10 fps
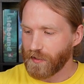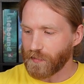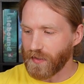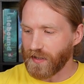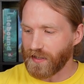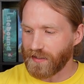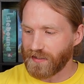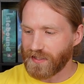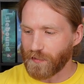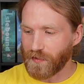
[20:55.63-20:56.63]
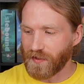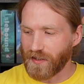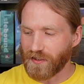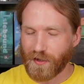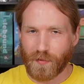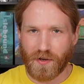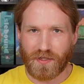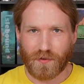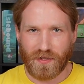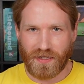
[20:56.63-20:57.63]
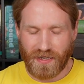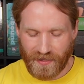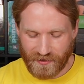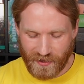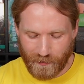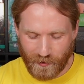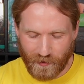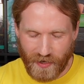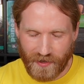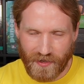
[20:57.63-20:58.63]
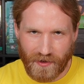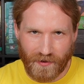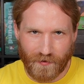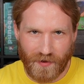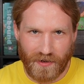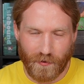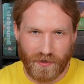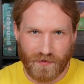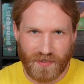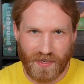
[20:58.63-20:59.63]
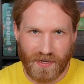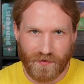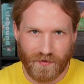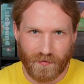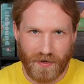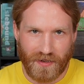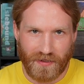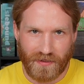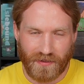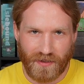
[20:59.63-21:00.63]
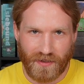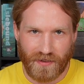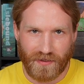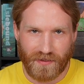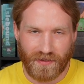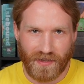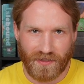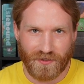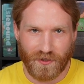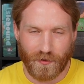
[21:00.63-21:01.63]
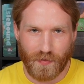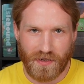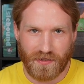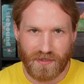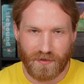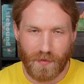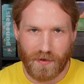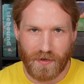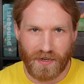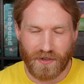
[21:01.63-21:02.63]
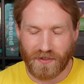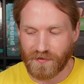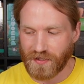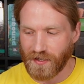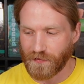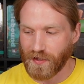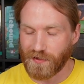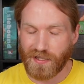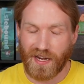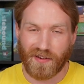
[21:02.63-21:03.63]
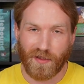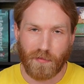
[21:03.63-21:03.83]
but some of the other components will get kind of jumbled around. Now, if I would have saved my insert pieces, maybe I could have stuffed those down in the